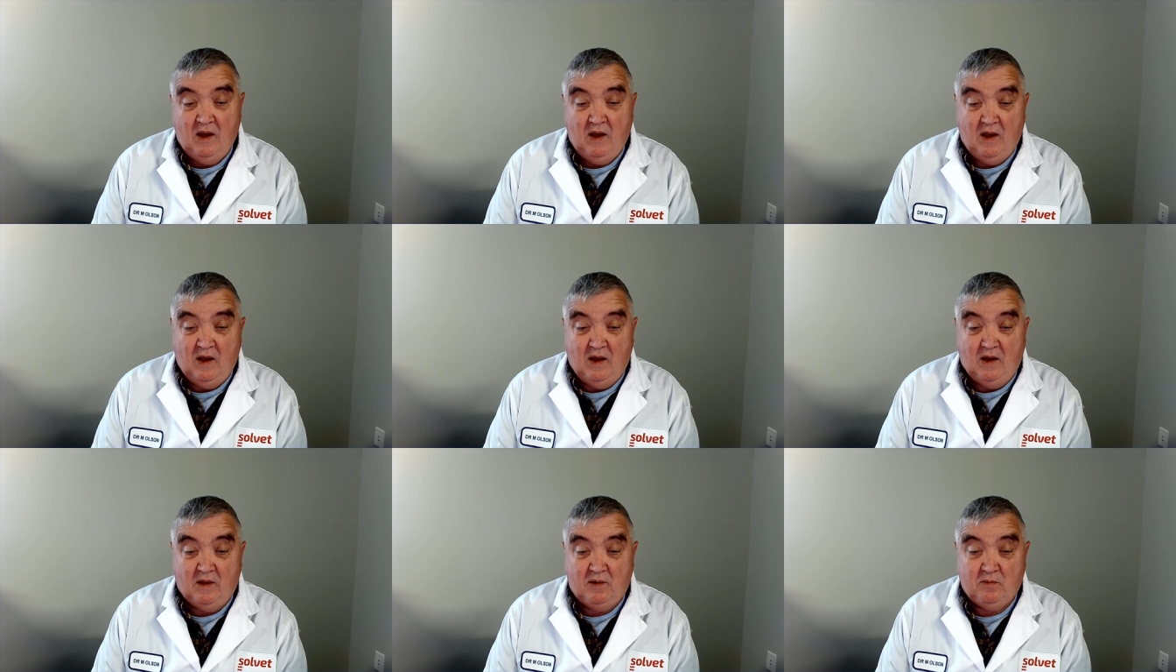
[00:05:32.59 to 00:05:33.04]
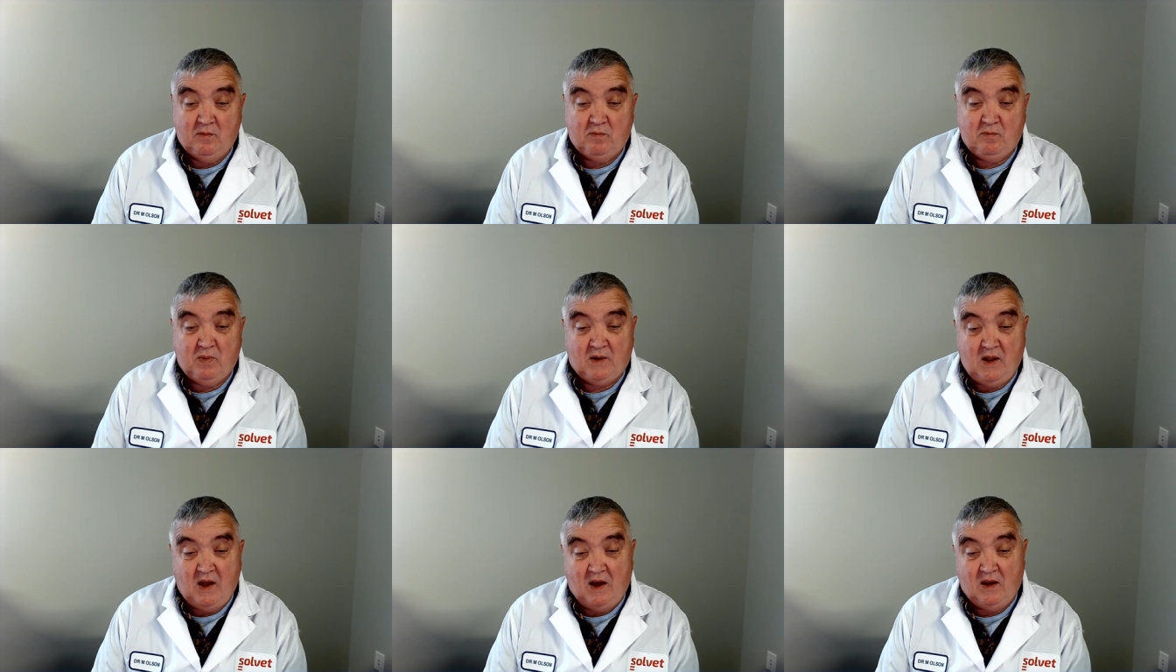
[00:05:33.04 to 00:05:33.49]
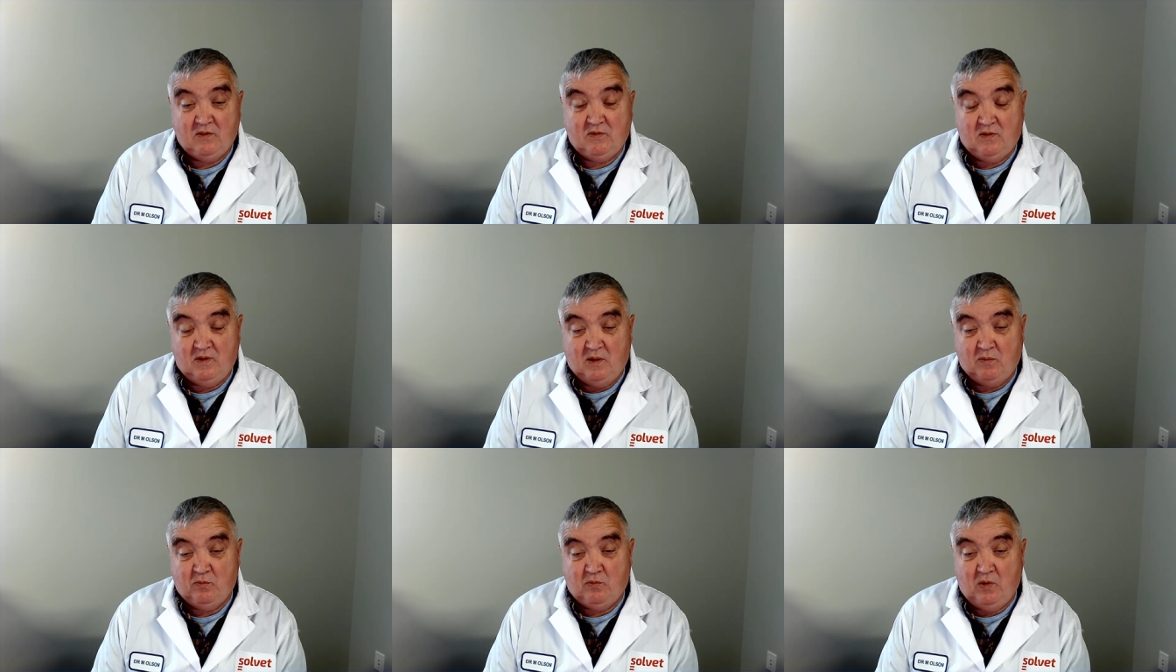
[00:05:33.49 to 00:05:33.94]
and
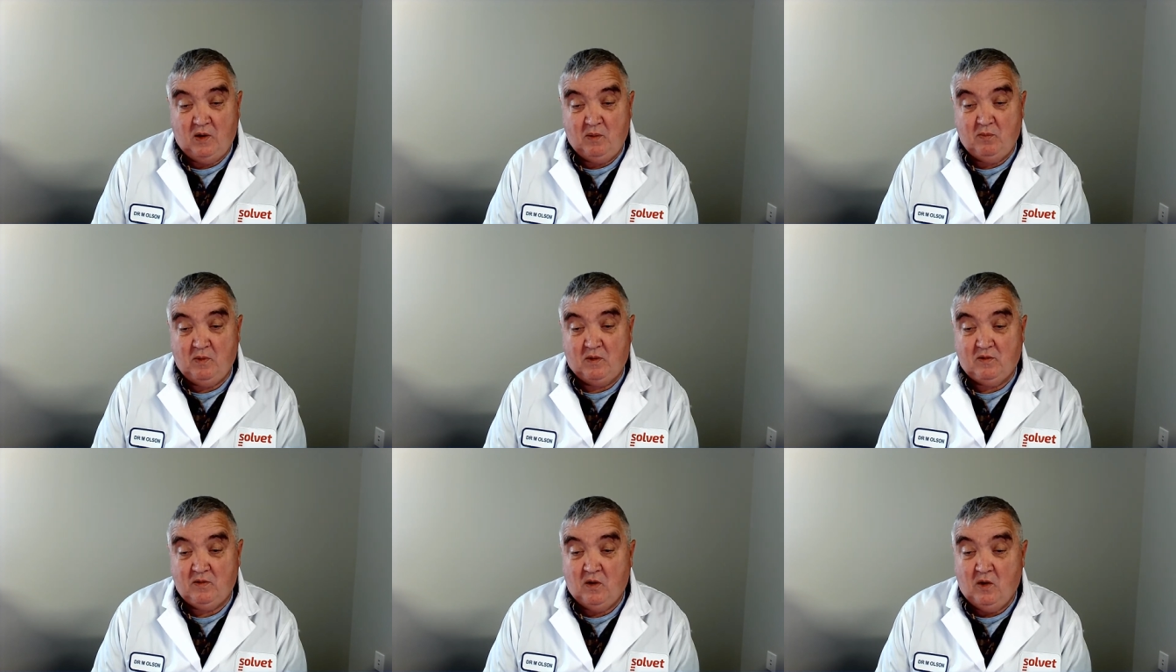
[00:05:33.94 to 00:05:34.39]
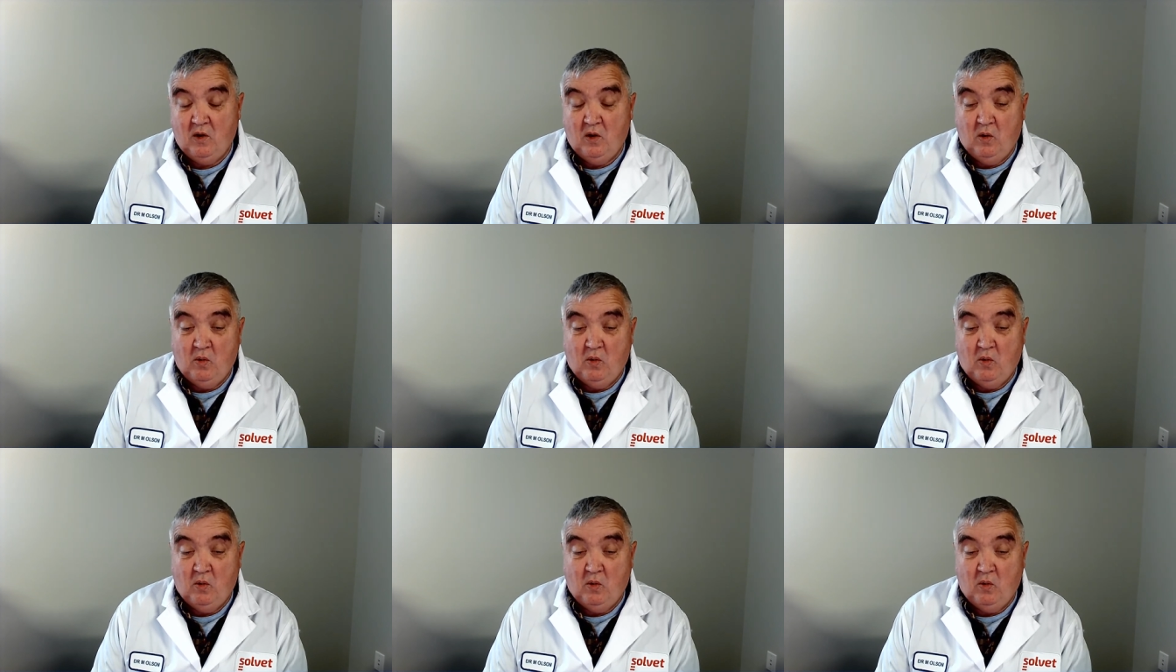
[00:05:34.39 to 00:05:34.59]
potassium treatments,